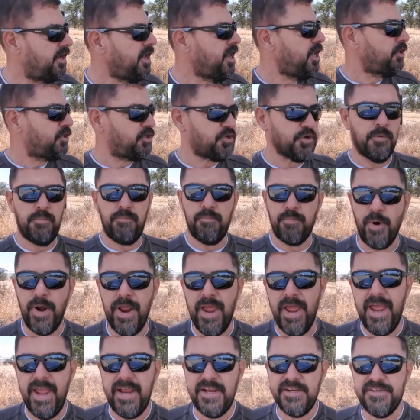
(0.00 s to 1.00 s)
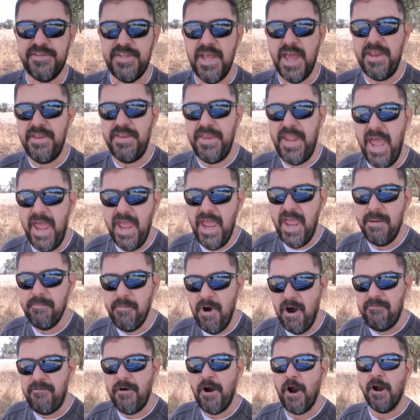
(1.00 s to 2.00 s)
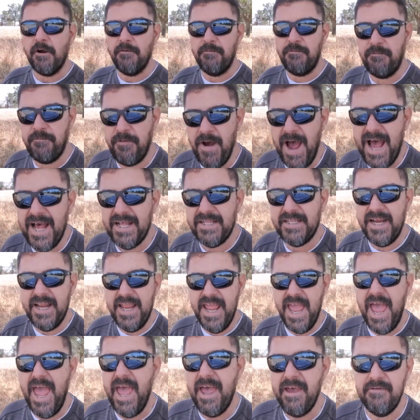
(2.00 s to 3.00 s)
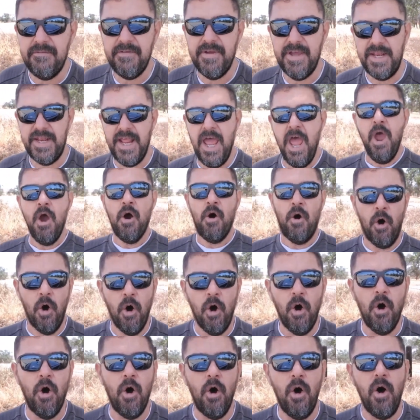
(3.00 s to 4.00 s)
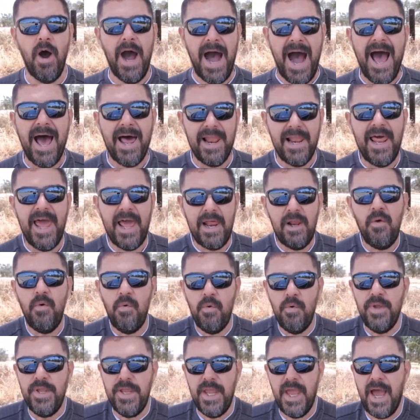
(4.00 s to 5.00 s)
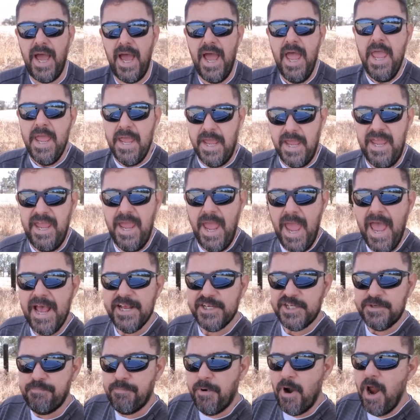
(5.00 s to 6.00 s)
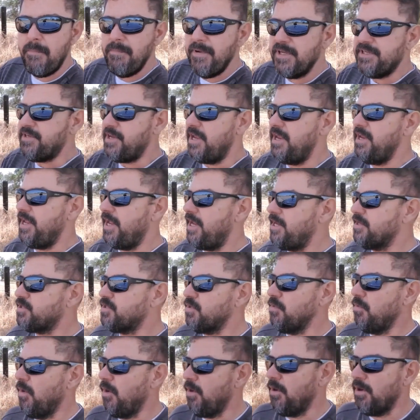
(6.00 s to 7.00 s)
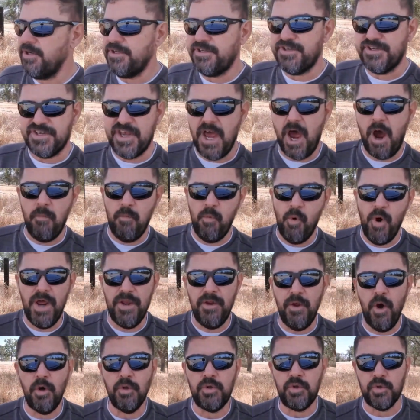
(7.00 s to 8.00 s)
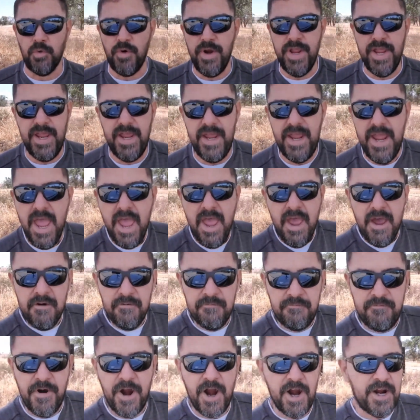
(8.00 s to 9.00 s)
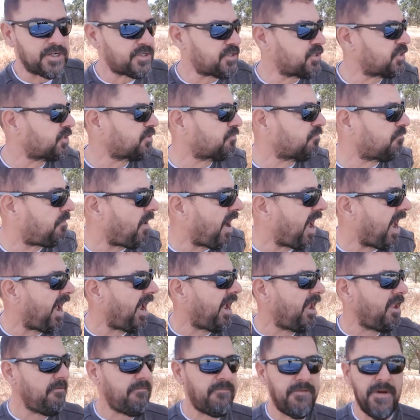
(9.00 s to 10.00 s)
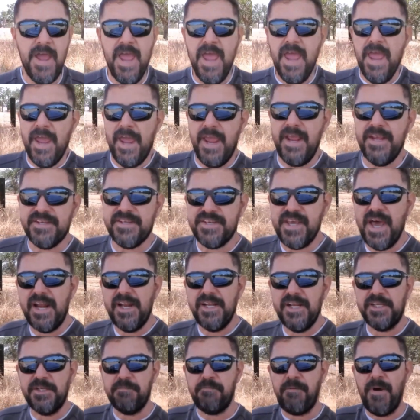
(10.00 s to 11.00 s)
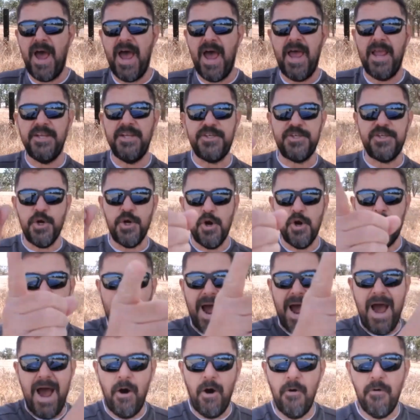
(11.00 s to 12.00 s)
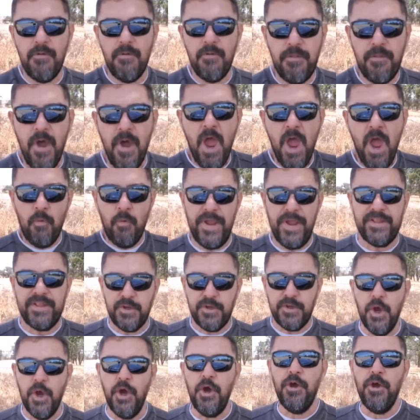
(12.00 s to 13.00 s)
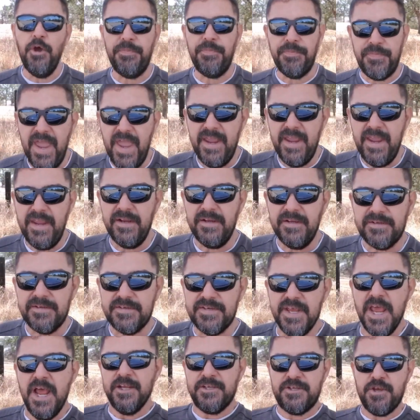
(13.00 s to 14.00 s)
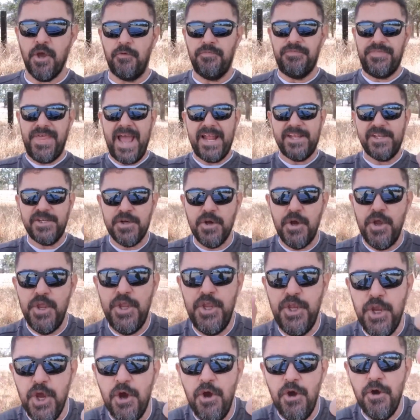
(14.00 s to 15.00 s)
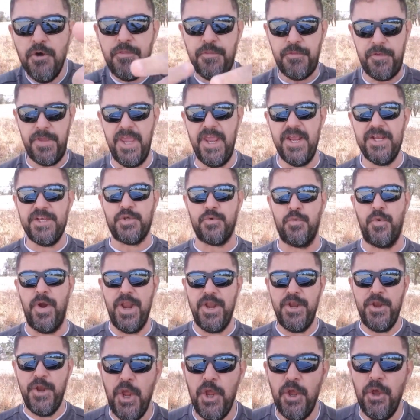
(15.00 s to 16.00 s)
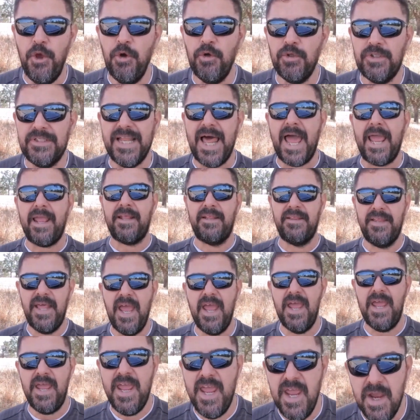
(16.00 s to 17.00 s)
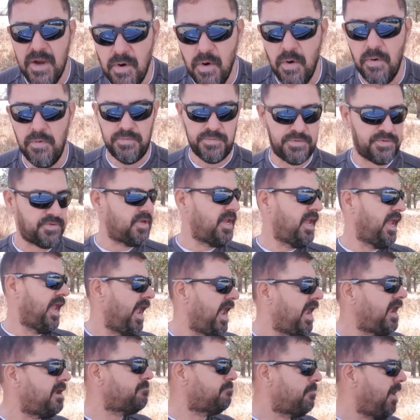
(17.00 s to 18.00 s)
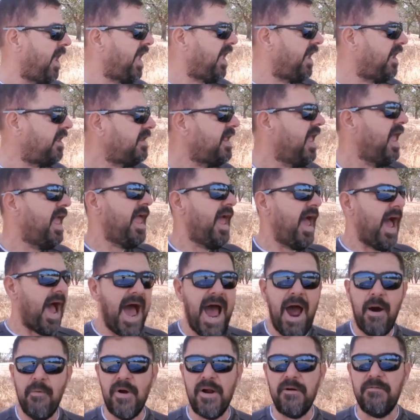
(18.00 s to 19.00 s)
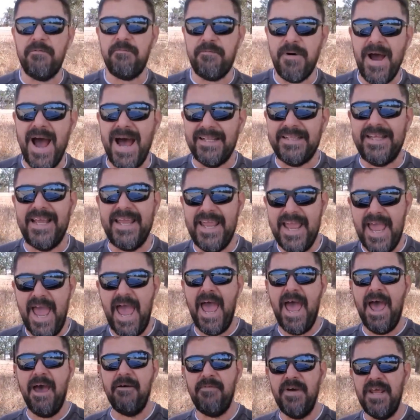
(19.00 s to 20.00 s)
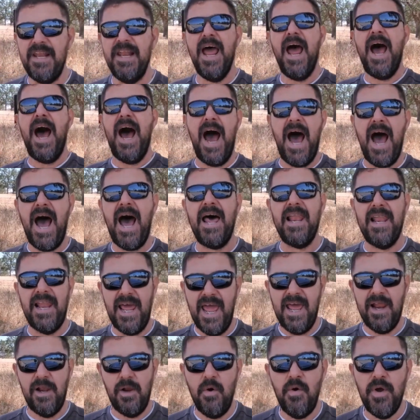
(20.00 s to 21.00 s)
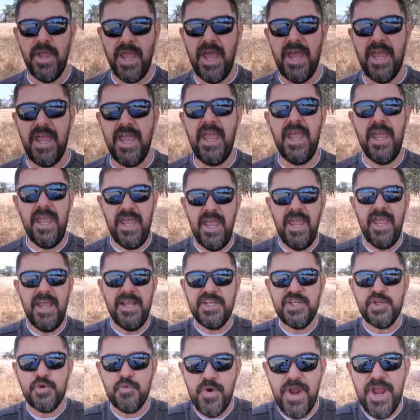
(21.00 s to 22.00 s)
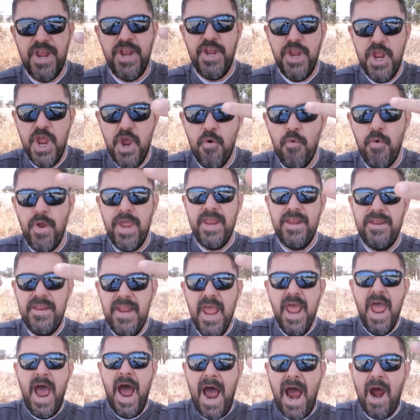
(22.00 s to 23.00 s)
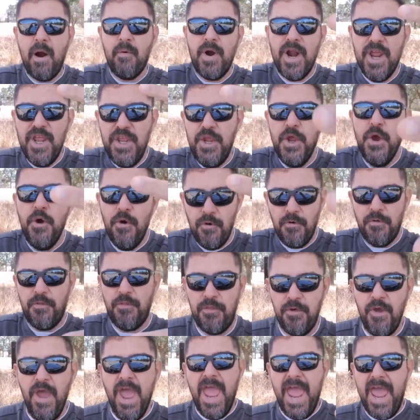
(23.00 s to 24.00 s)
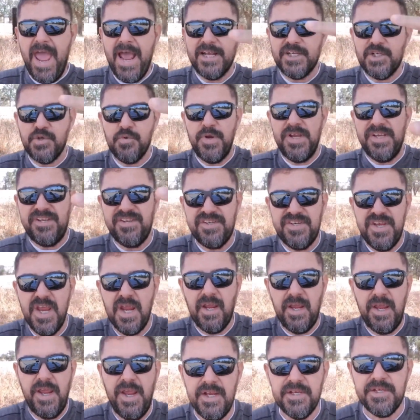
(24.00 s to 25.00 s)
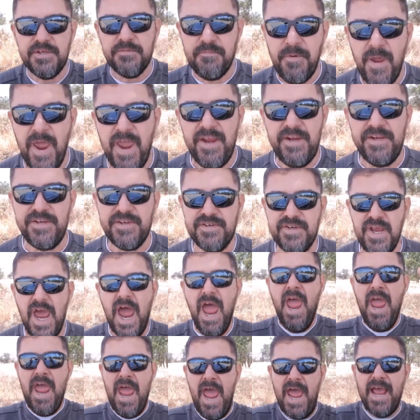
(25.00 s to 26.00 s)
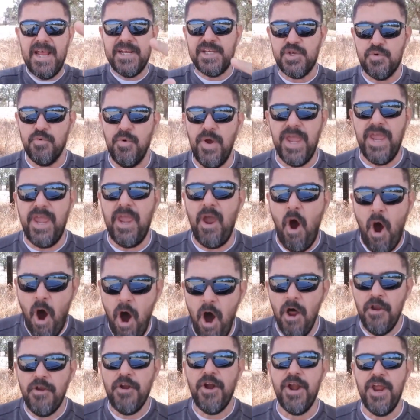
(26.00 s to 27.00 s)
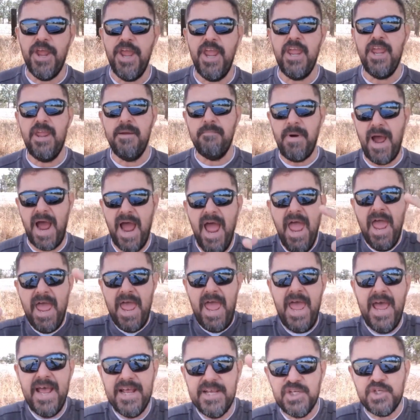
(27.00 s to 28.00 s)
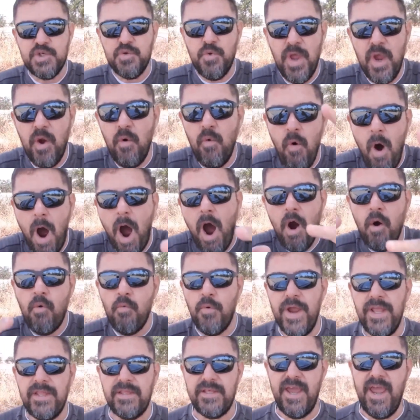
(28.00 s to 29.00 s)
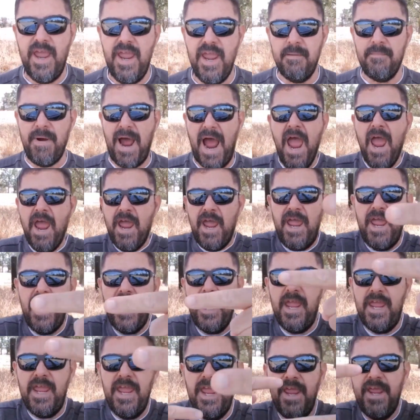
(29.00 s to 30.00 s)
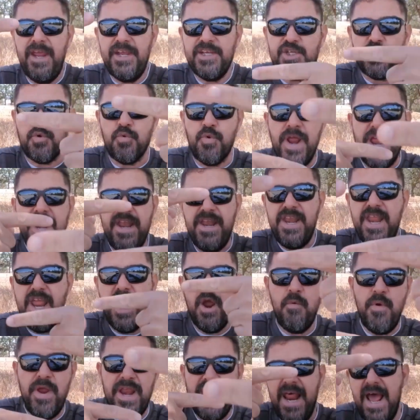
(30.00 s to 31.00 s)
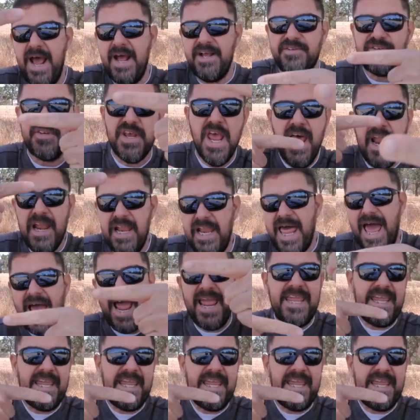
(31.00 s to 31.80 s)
to praise the name of our Father in heaven. Oh, hallelujah. He has promised in his word, Psalm 103, verses 5, he satisfies your mouth with good things so that your youth is renewed like the eagles. Amen. Our Father in heaven, hallelujah, he is renewing our youth as we seek his face, as we honor him, as we walk with him, he is renewing us like